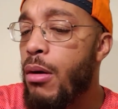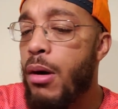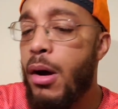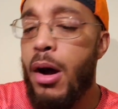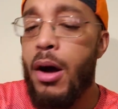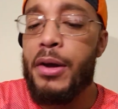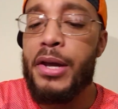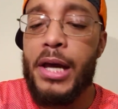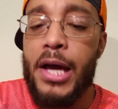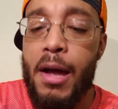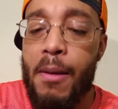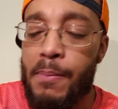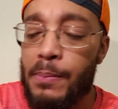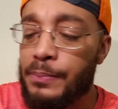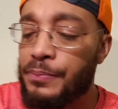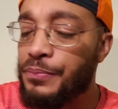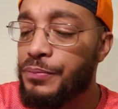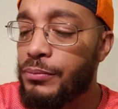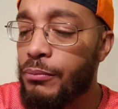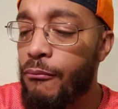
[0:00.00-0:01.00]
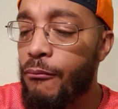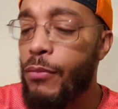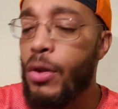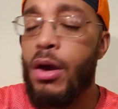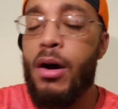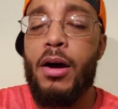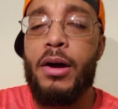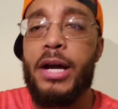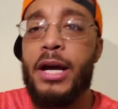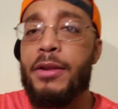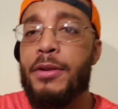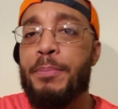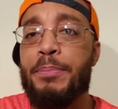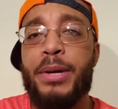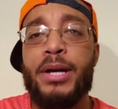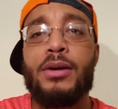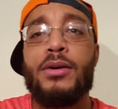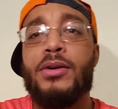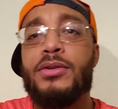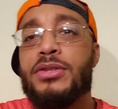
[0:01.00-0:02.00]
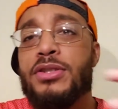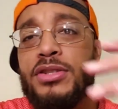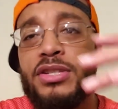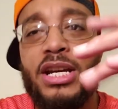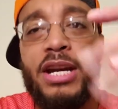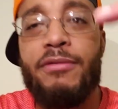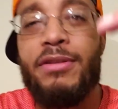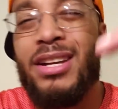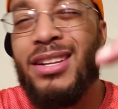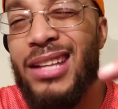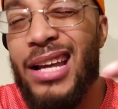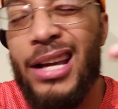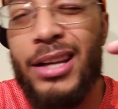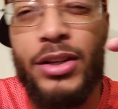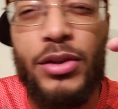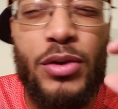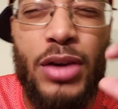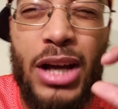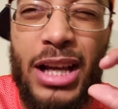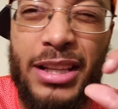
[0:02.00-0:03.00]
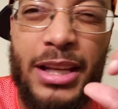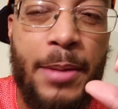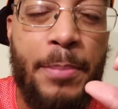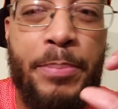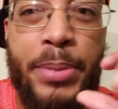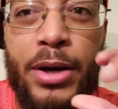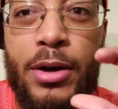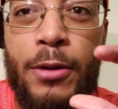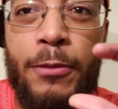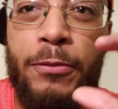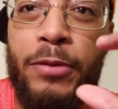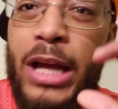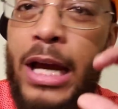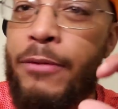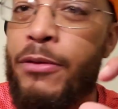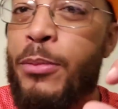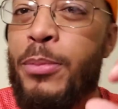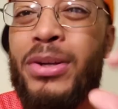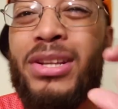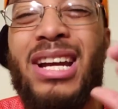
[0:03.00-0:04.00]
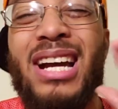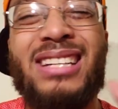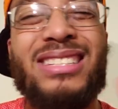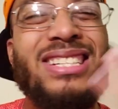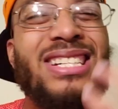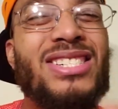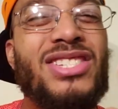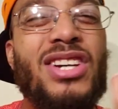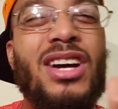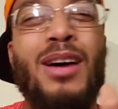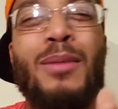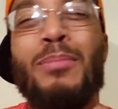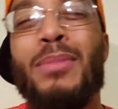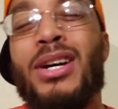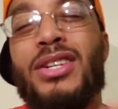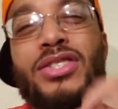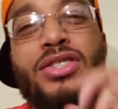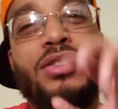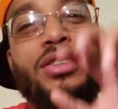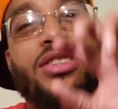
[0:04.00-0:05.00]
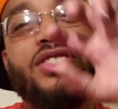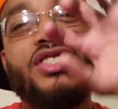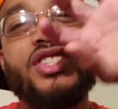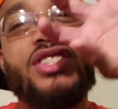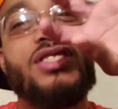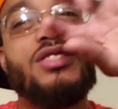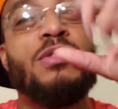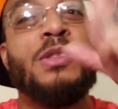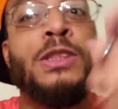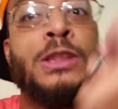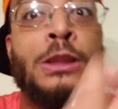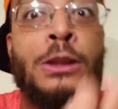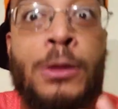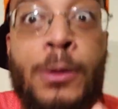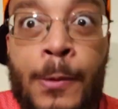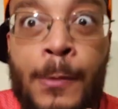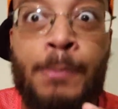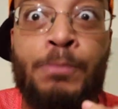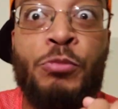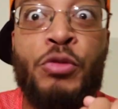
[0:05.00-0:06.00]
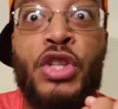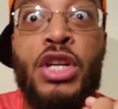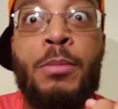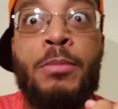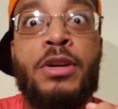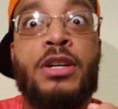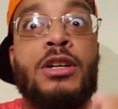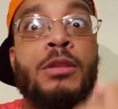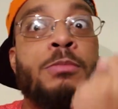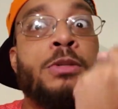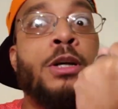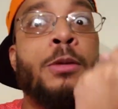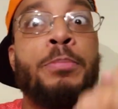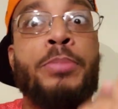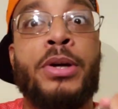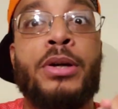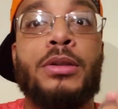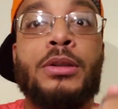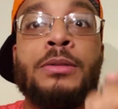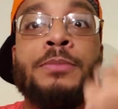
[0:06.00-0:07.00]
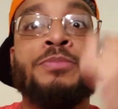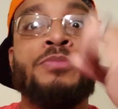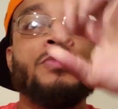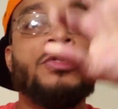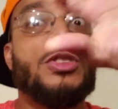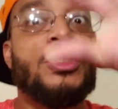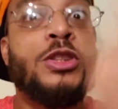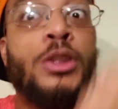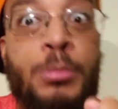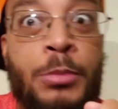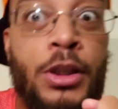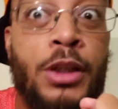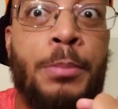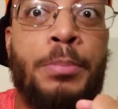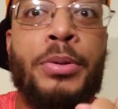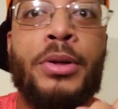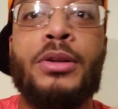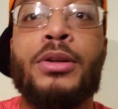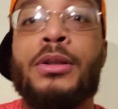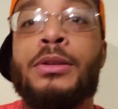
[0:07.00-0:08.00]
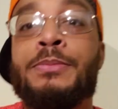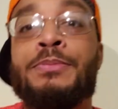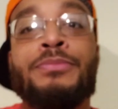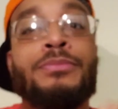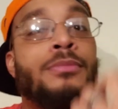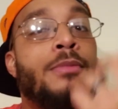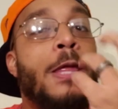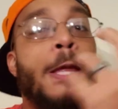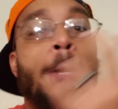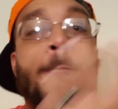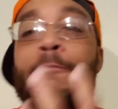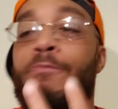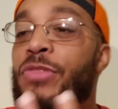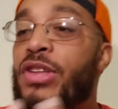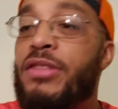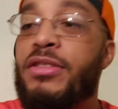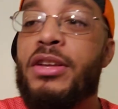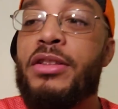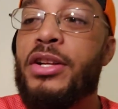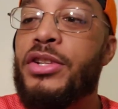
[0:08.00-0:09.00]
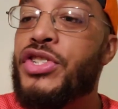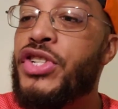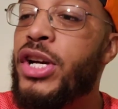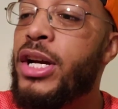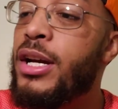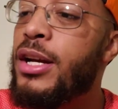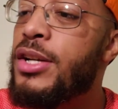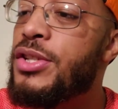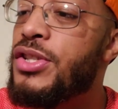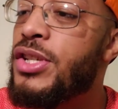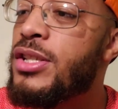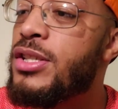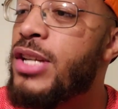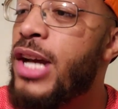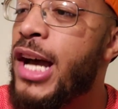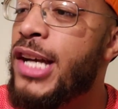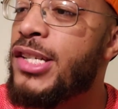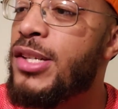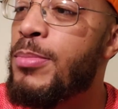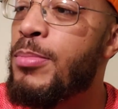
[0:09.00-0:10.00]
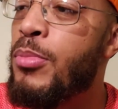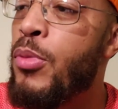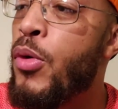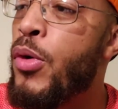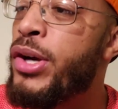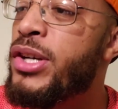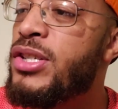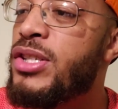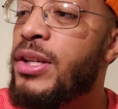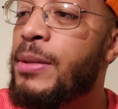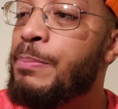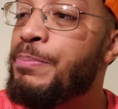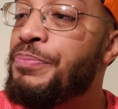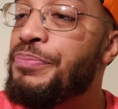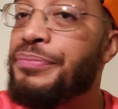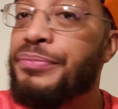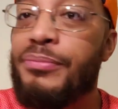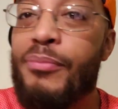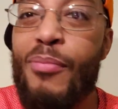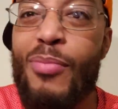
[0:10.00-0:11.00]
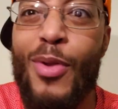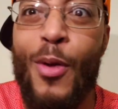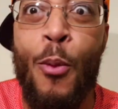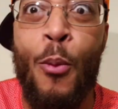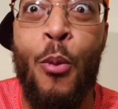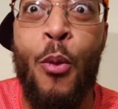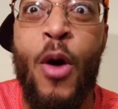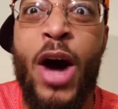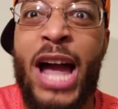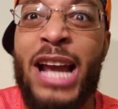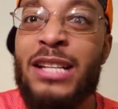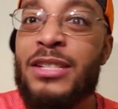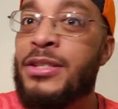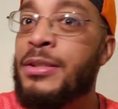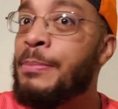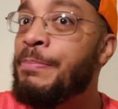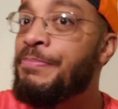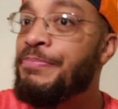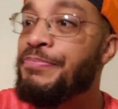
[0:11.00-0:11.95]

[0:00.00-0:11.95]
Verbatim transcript: Oh, yeah. Oh, yeah. The pickles is giving it that. You got that pickle flavor, but that Dijon mustard is just, come here, pickle. Come here, pickle. And then the chicken is just nice and moist and white.